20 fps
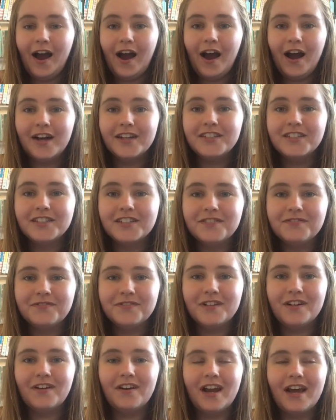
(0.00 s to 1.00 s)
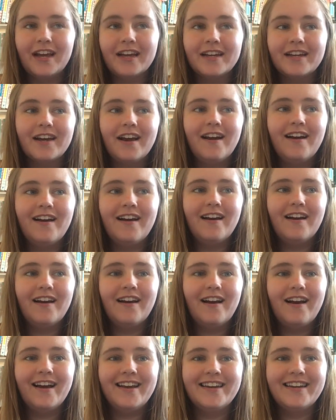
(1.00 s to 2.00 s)
I just feel like
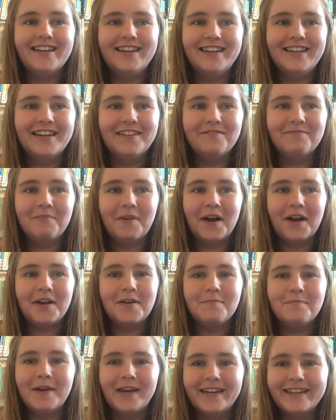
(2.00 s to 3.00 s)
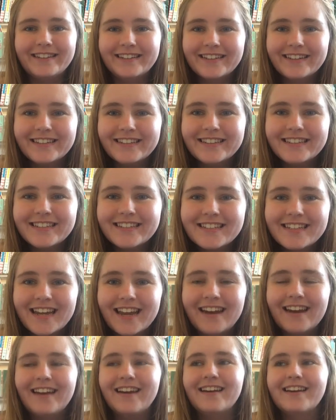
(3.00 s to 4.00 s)
I could give my opinions.
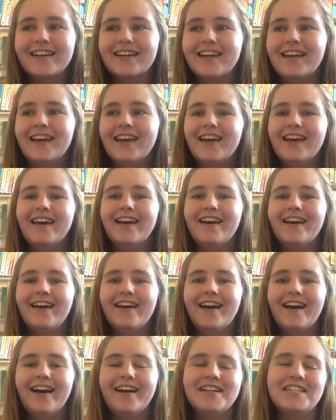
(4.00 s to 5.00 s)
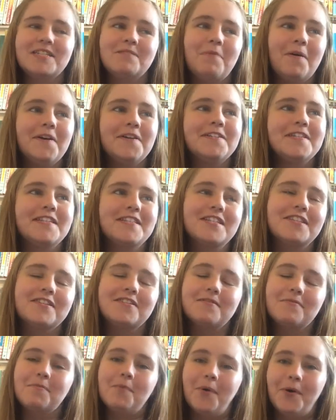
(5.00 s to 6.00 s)
Like, I suppose that's the
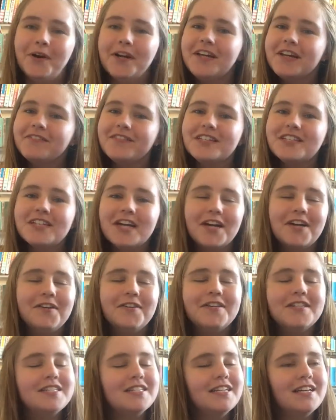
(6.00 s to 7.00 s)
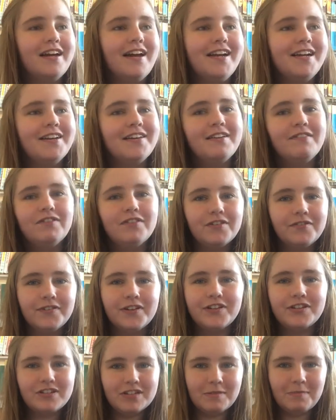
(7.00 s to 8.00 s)
point of this channel, is to kind of give your
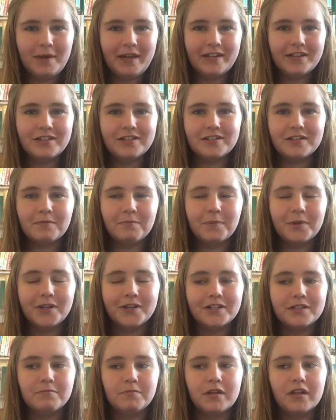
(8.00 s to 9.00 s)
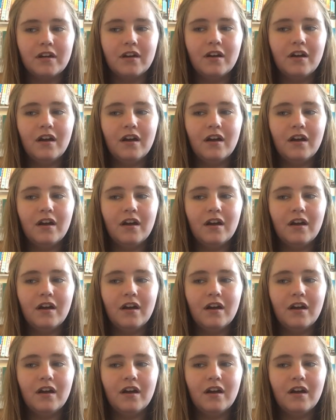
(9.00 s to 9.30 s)
views and opinions on books, but